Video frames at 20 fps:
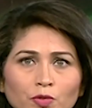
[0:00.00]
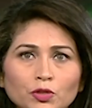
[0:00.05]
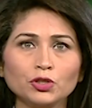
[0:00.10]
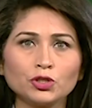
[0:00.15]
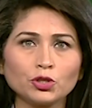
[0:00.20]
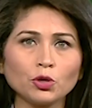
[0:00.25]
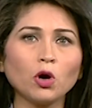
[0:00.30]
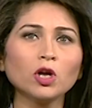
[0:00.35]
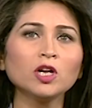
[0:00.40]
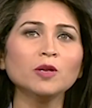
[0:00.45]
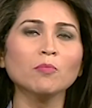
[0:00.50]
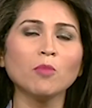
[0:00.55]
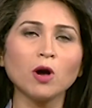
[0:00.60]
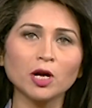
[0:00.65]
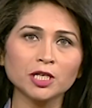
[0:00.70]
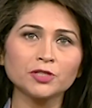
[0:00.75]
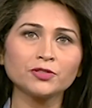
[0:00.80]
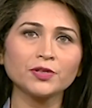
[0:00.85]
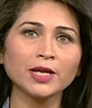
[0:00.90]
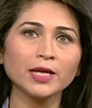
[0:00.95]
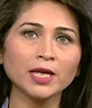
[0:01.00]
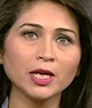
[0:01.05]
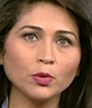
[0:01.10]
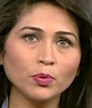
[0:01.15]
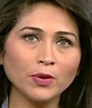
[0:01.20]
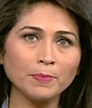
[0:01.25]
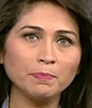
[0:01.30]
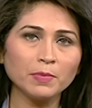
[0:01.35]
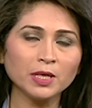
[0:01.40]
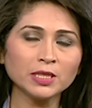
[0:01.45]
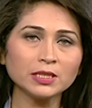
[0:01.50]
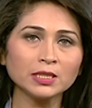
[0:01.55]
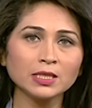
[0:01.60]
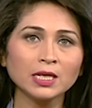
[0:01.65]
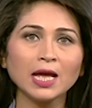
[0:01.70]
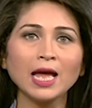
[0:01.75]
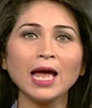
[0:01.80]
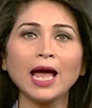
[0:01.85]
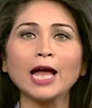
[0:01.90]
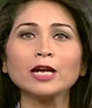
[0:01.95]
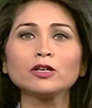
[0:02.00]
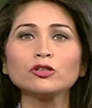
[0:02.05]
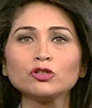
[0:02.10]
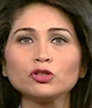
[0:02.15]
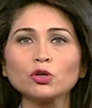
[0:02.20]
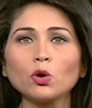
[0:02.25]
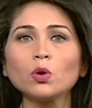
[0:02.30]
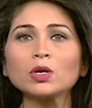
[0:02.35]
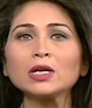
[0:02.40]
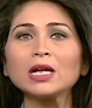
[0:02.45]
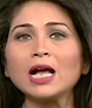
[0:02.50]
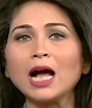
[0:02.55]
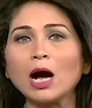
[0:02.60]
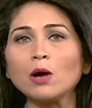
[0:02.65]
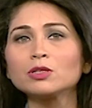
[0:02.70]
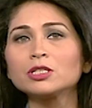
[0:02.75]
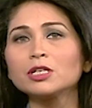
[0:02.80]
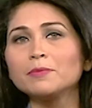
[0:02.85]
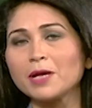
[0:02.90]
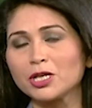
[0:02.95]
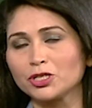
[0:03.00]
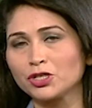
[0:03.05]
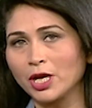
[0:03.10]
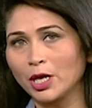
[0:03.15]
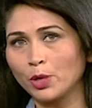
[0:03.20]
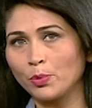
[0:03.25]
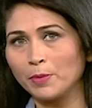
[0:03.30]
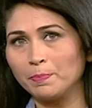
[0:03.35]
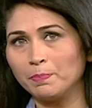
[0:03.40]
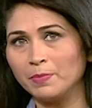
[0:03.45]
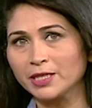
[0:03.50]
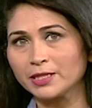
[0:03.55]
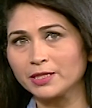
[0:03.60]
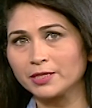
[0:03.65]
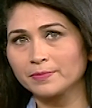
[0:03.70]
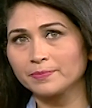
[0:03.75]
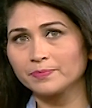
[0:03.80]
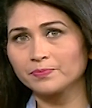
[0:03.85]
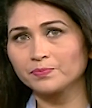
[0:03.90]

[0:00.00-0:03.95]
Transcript: drone monitoring equipment and drone countermeasure equipment.